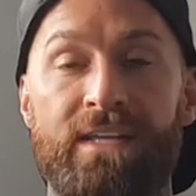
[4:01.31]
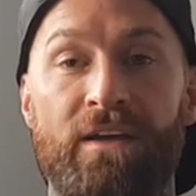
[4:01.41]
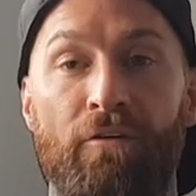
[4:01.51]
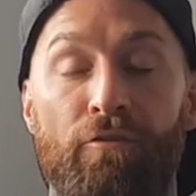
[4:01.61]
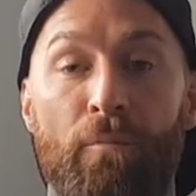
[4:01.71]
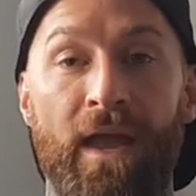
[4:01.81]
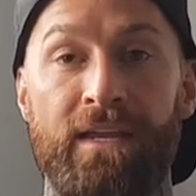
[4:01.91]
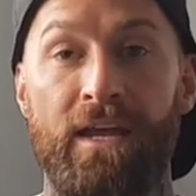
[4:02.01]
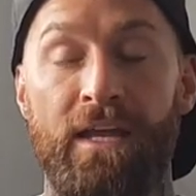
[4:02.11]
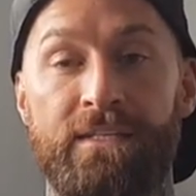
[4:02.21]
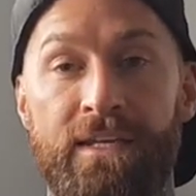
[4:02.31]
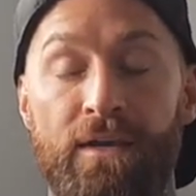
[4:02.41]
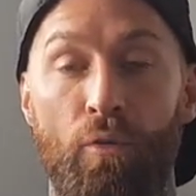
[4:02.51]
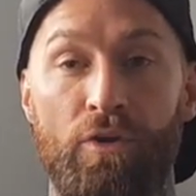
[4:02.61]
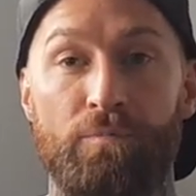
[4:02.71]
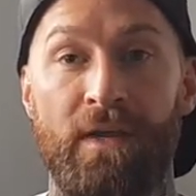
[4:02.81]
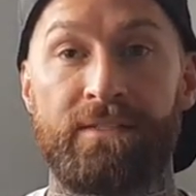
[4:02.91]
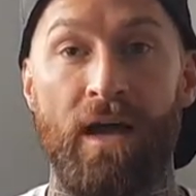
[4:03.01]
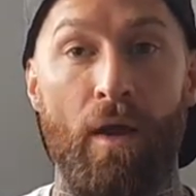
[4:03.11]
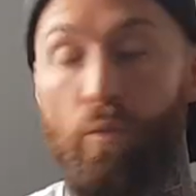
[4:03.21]
I suffer from ADHD, which
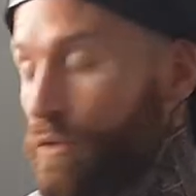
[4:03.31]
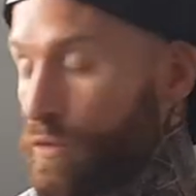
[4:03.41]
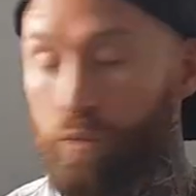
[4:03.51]
means I'm